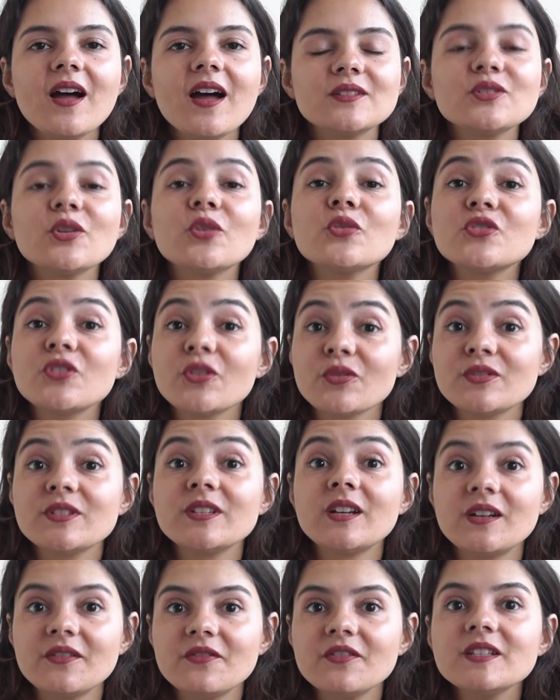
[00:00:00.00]
social
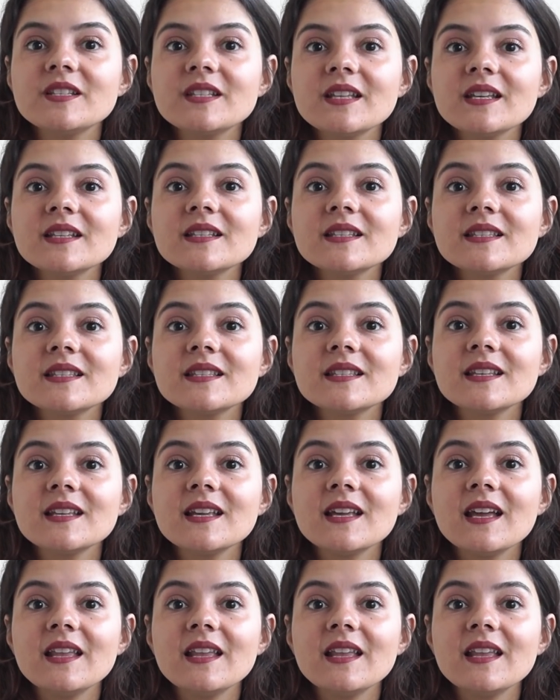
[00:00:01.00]
services,